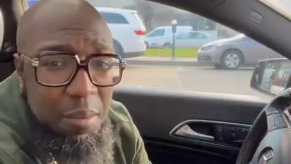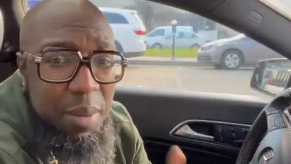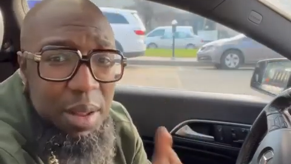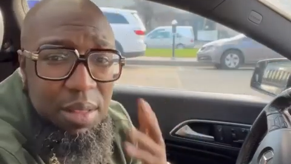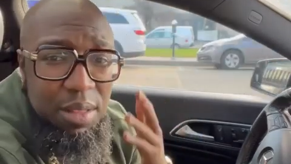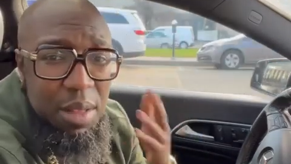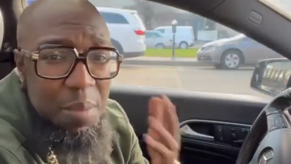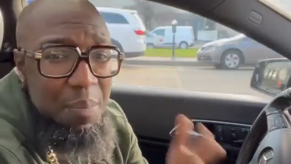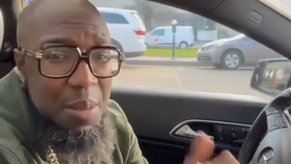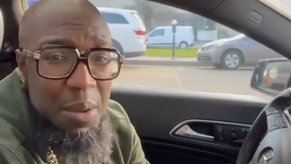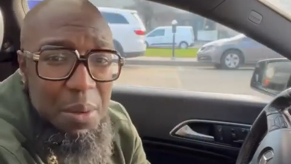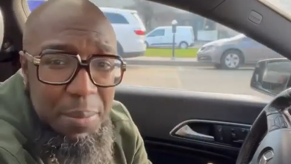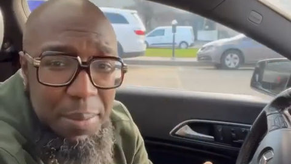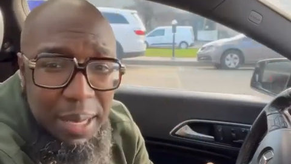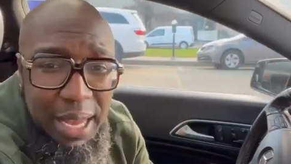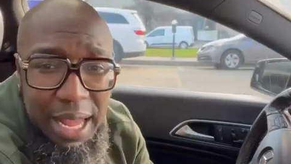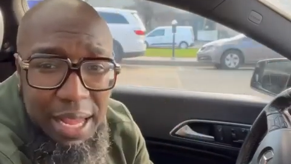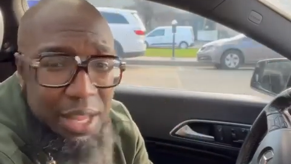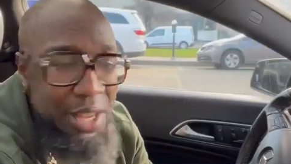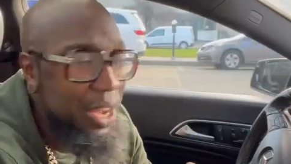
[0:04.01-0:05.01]
but some people be
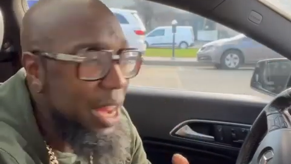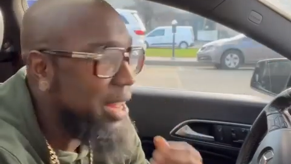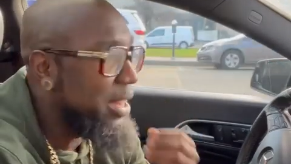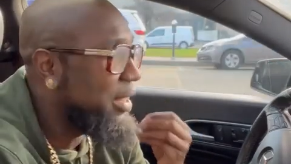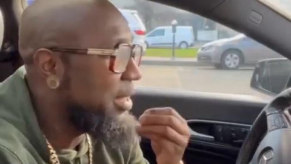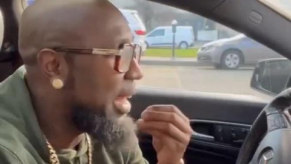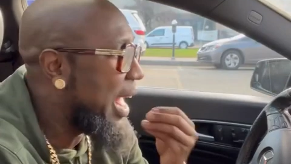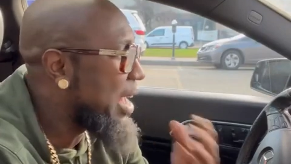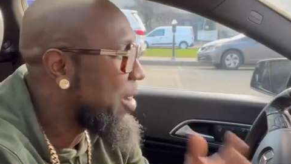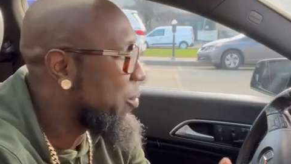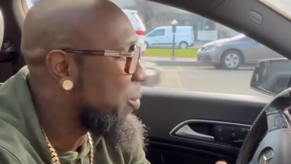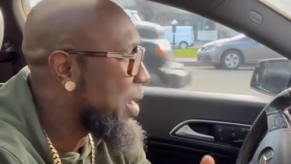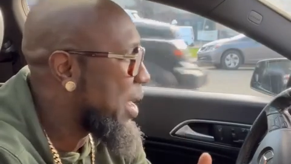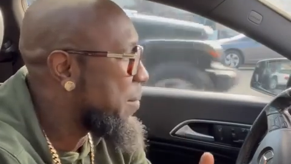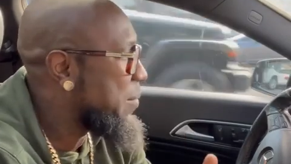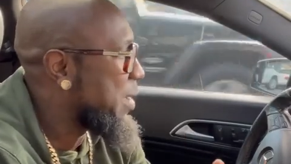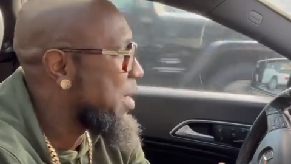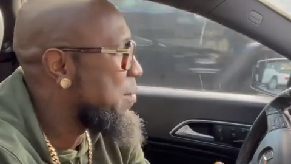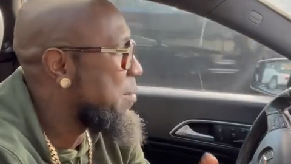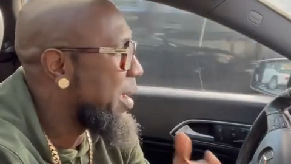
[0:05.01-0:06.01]
like, they like when
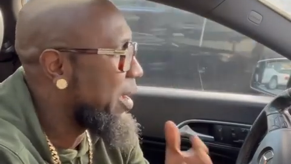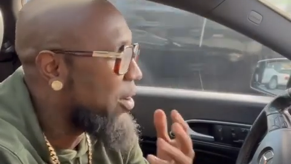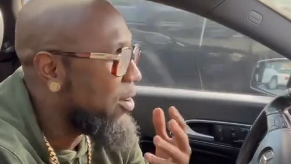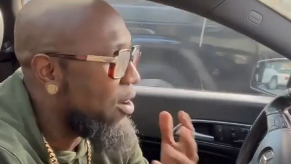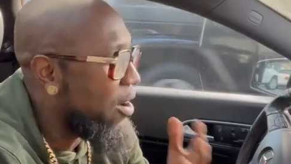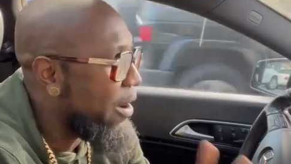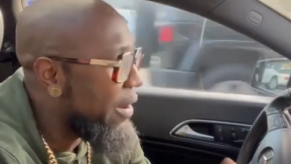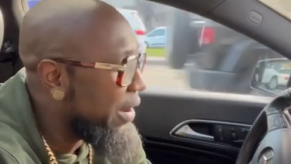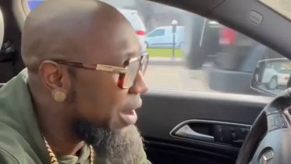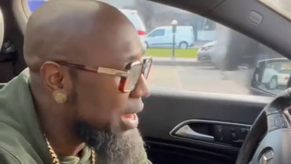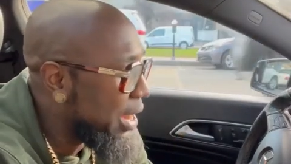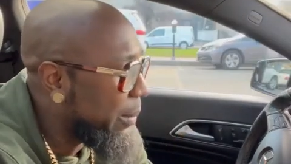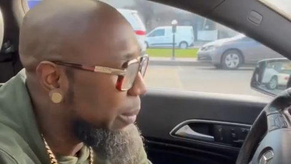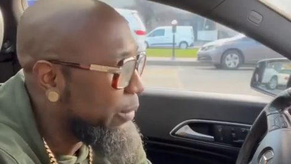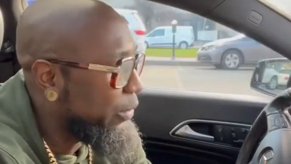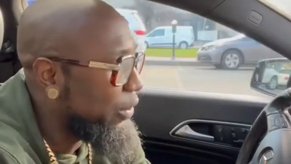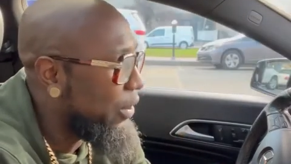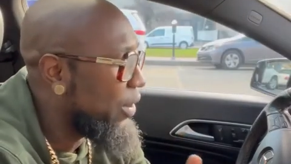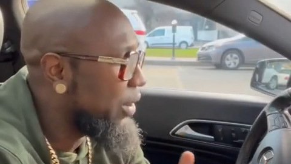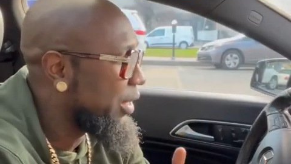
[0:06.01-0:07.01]
I'm in my car and I'm
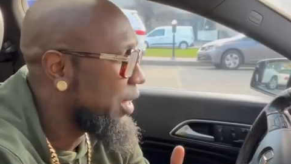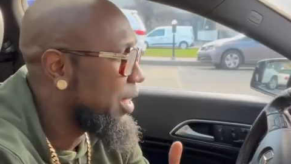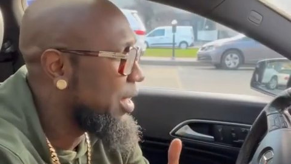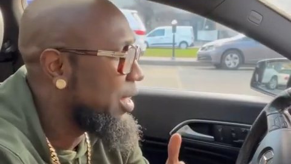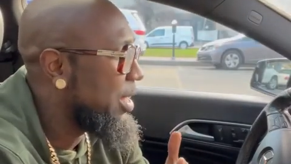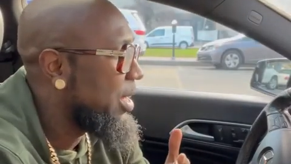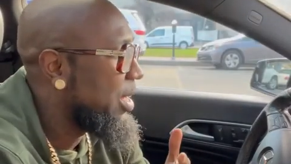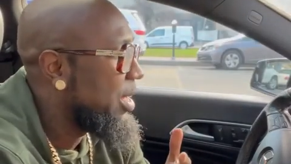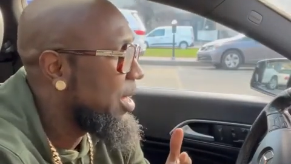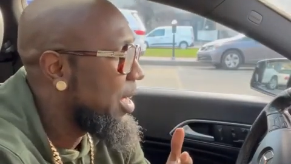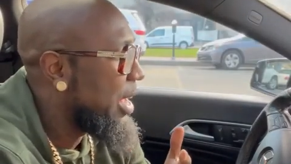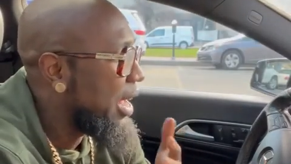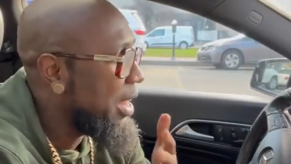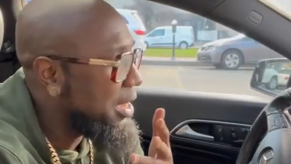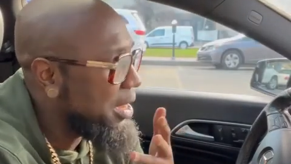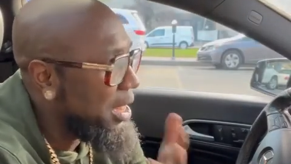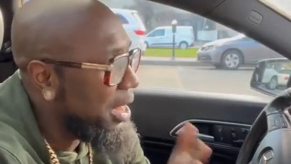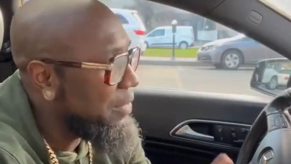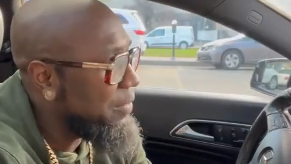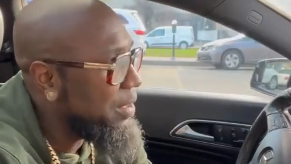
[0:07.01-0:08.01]
talking
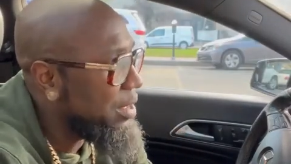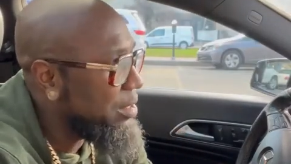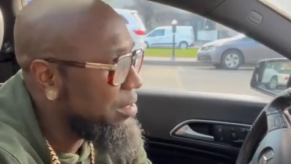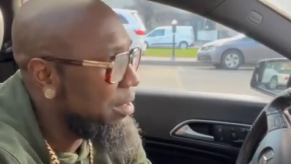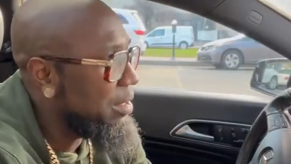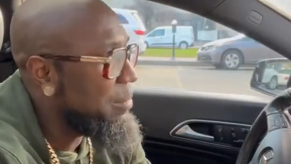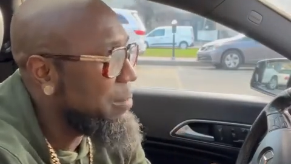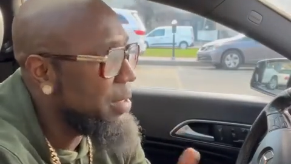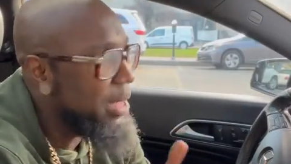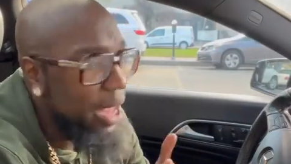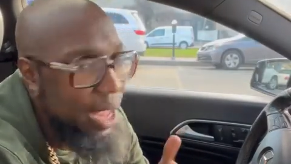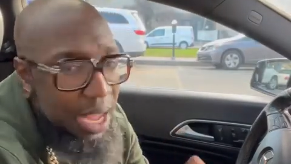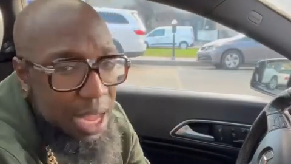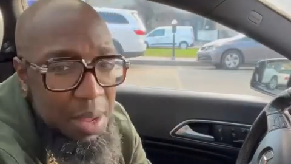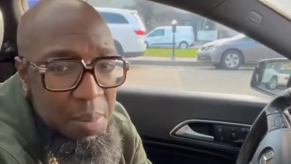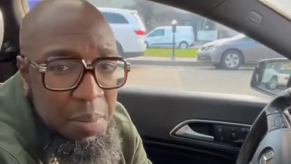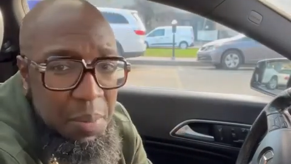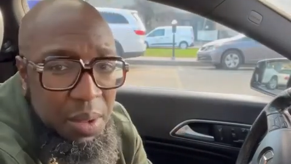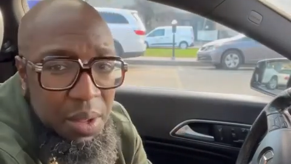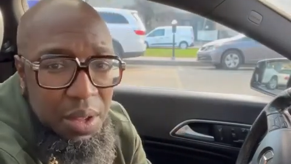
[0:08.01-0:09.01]
and giving some
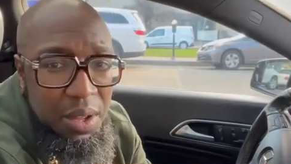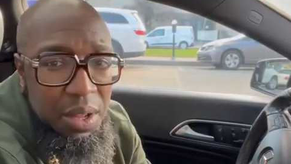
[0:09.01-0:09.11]
game